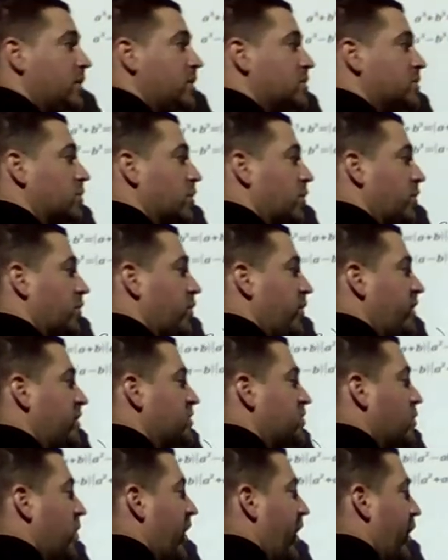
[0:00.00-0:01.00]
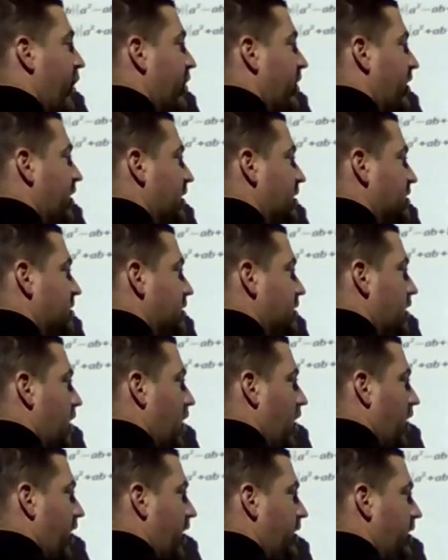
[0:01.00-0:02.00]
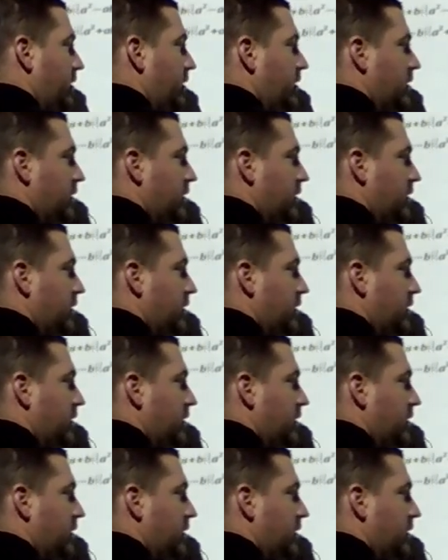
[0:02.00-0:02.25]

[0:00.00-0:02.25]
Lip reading: So 3 squared is 9.